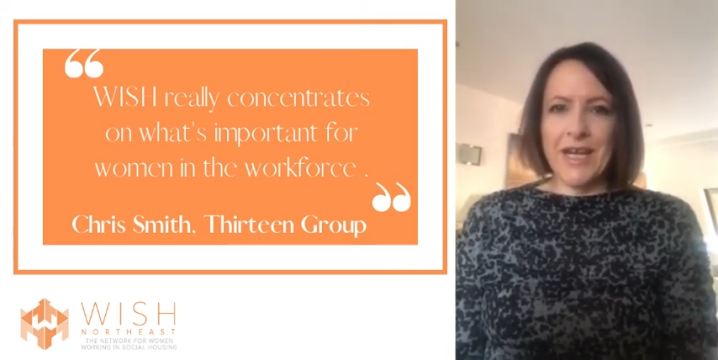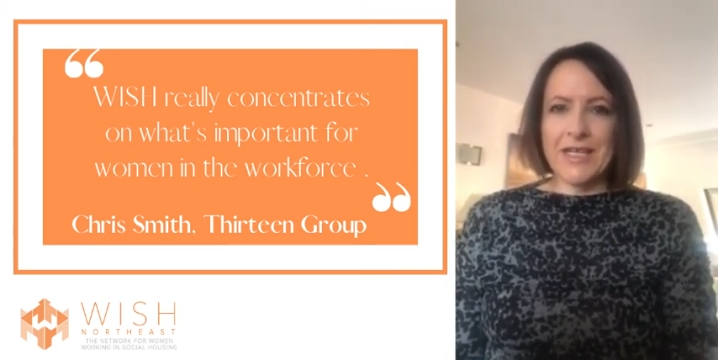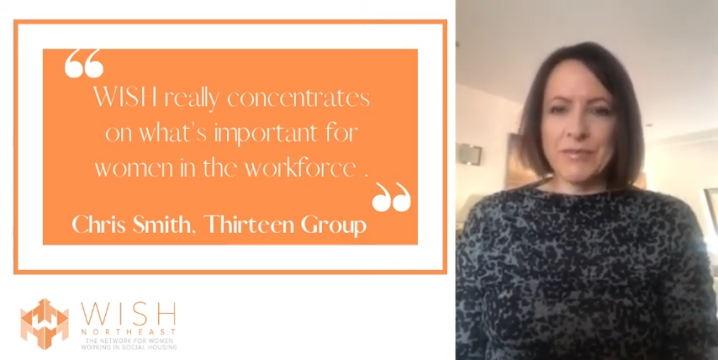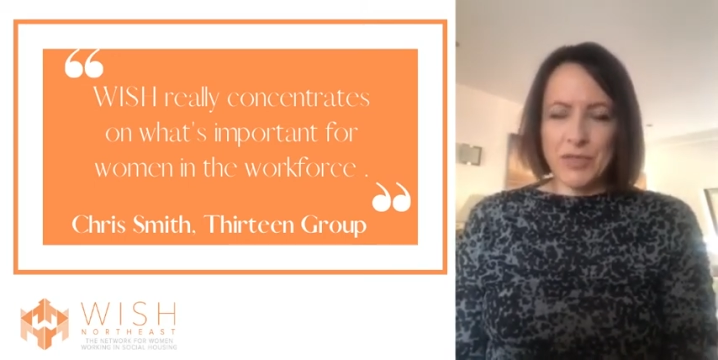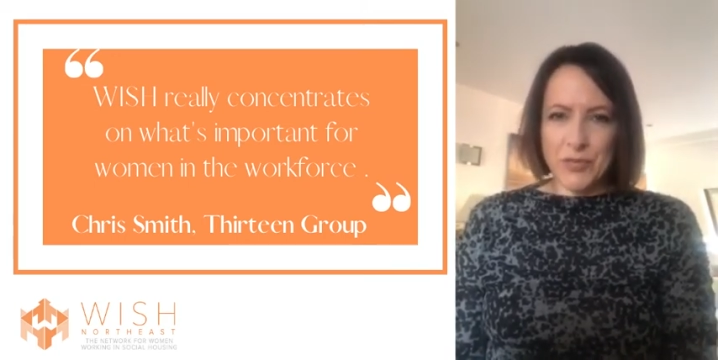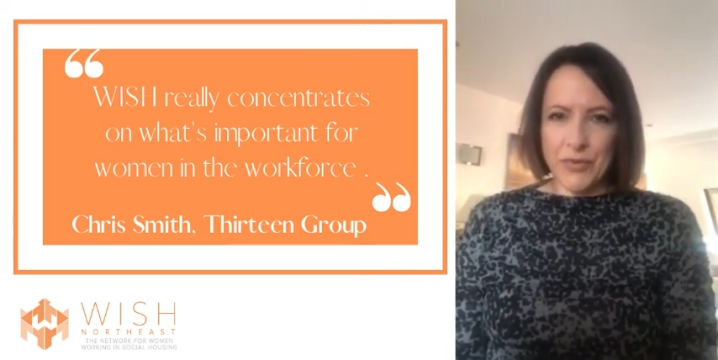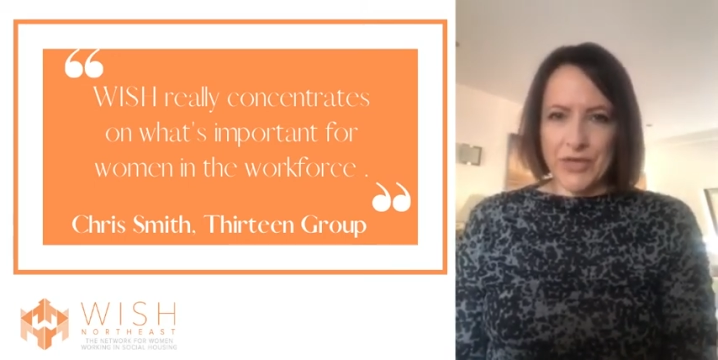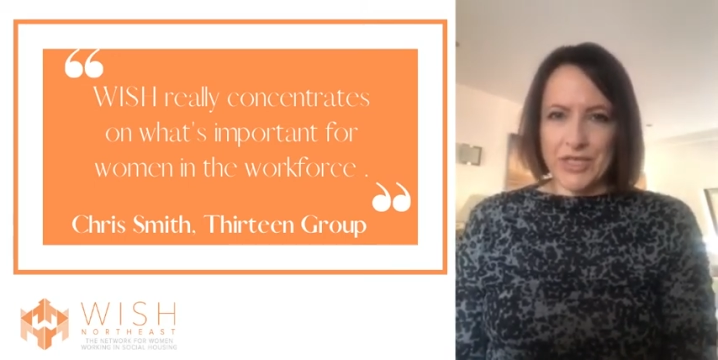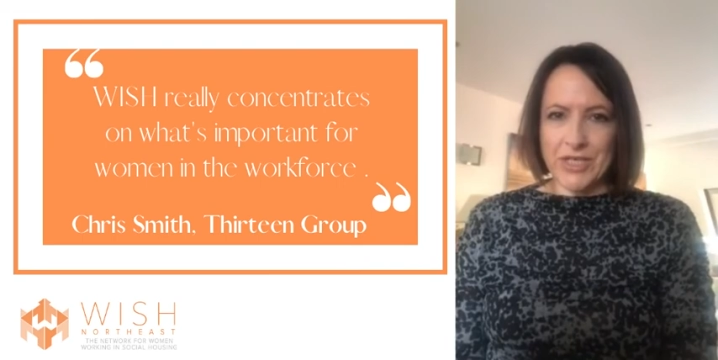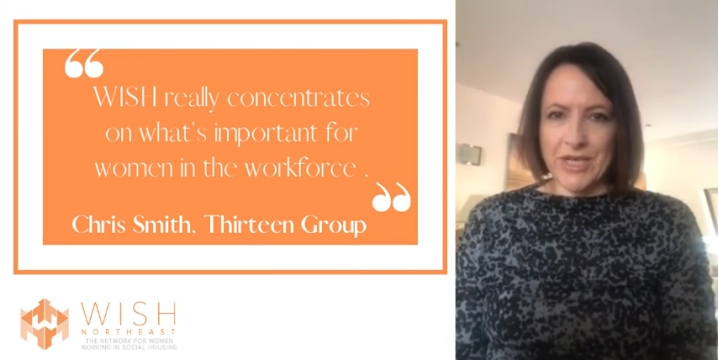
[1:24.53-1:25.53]
It's much
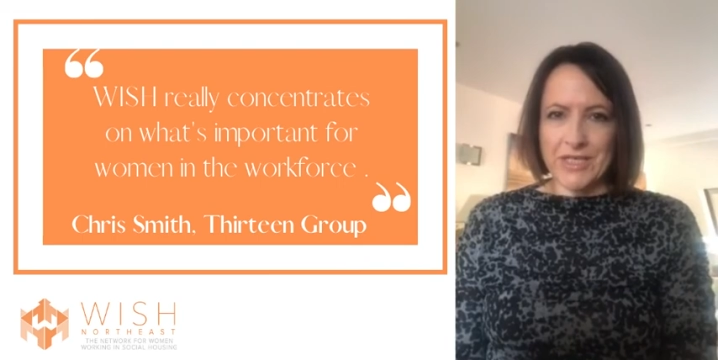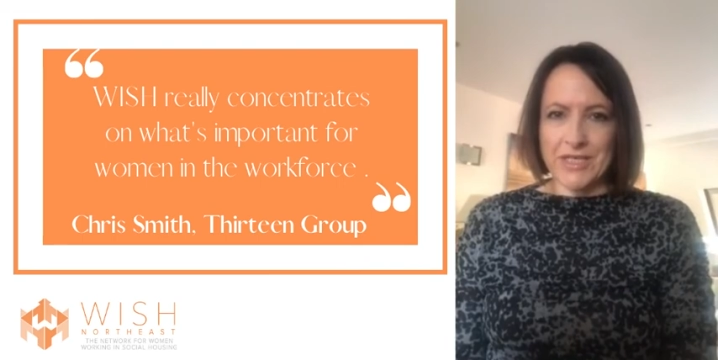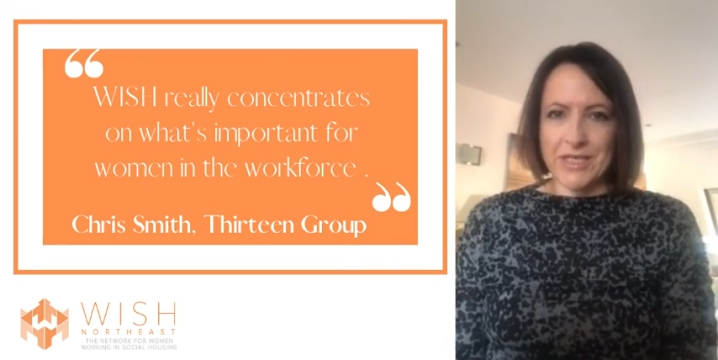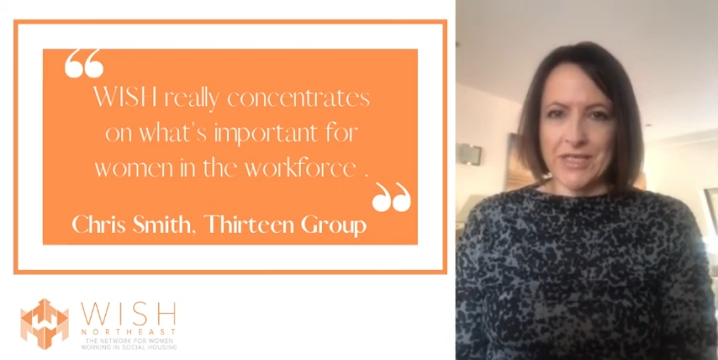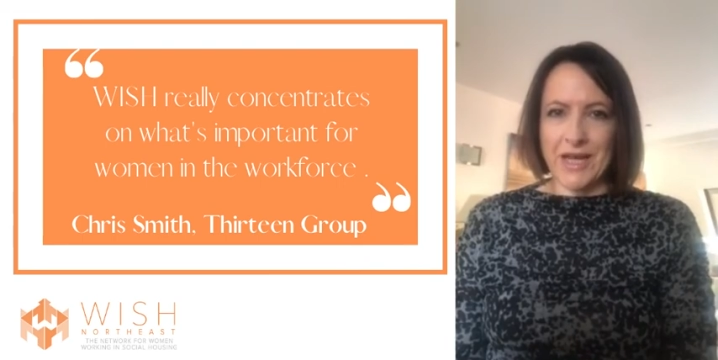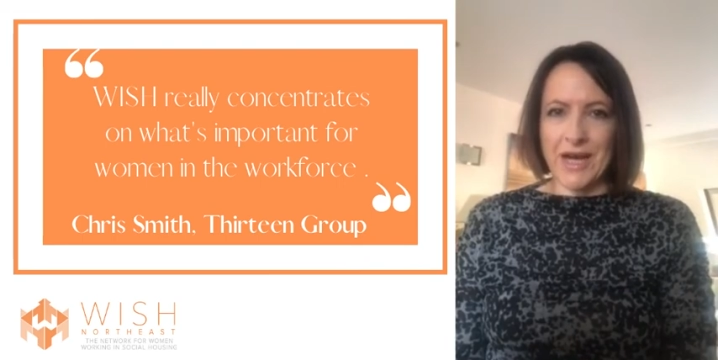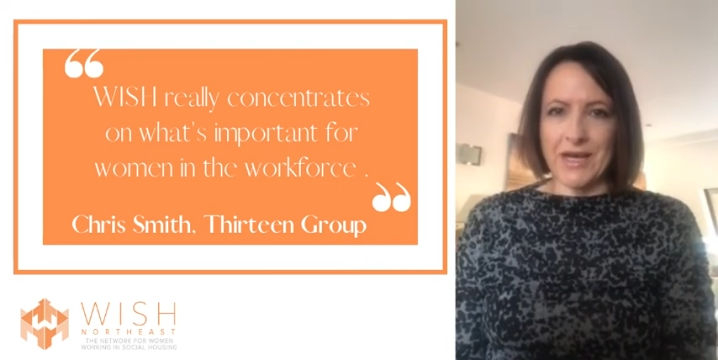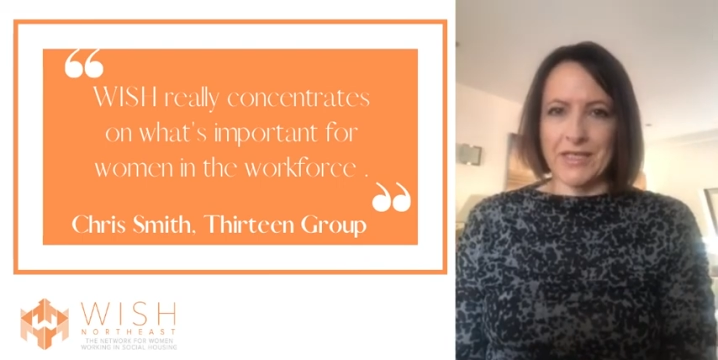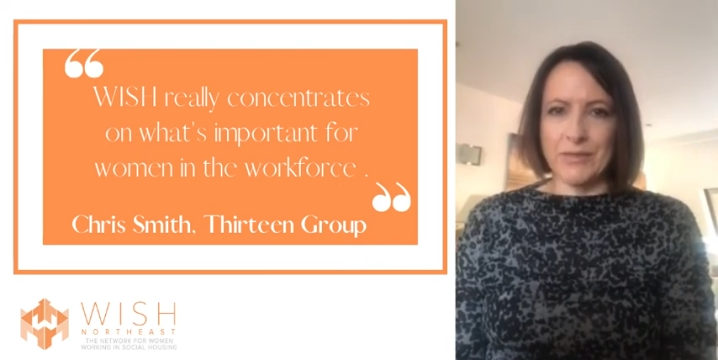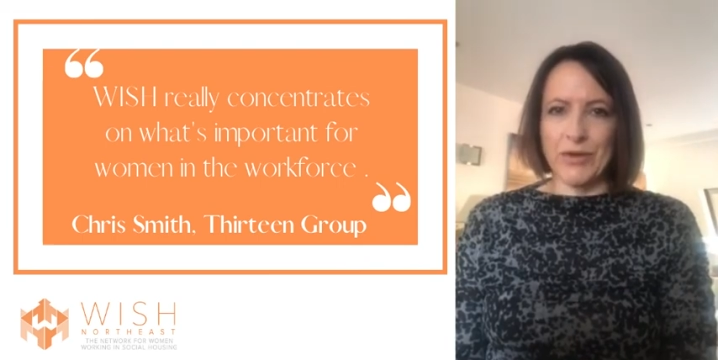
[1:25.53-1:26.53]
appreciated,
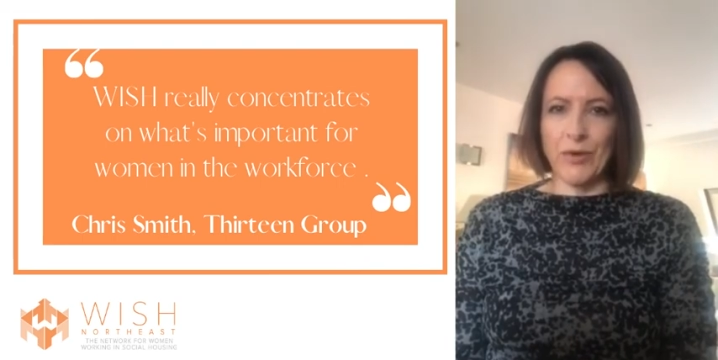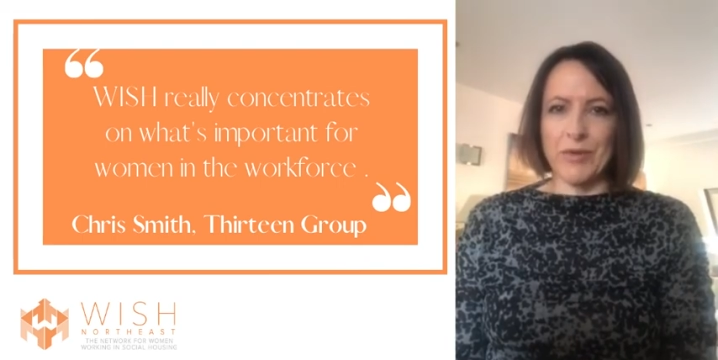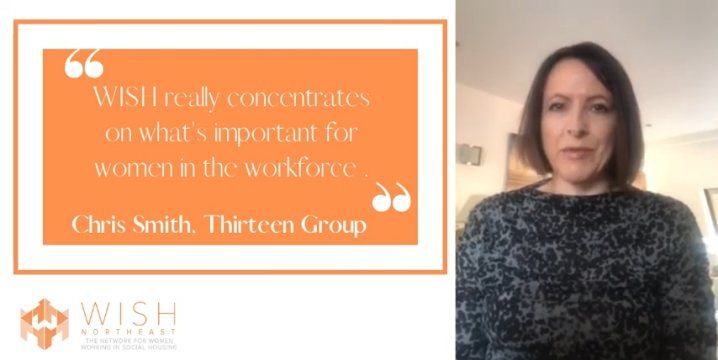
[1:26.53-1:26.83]
and we hope